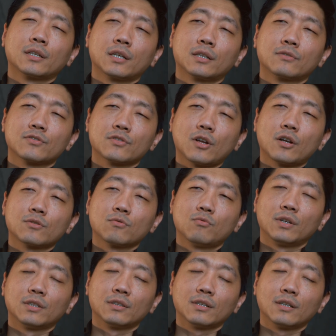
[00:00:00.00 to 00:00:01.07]
kind of started to
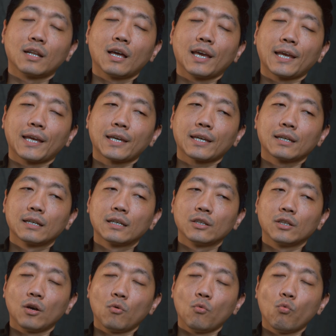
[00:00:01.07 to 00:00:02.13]
wonder, like,
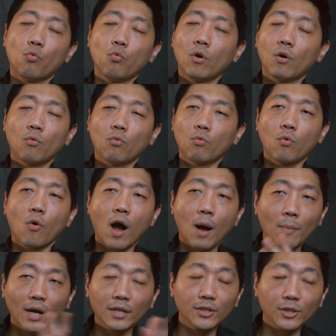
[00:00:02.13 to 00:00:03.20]
you know, what
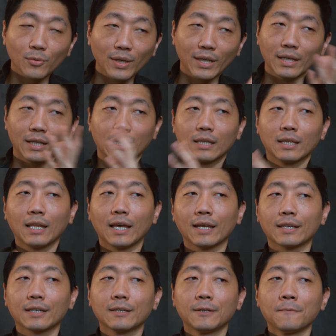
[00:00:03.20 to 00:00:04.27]
am I doing?
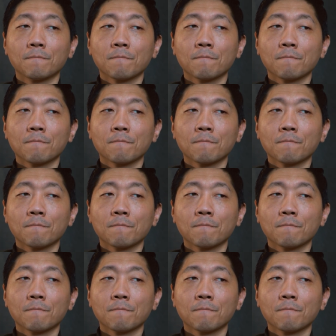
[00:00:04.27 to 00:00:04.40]
Like,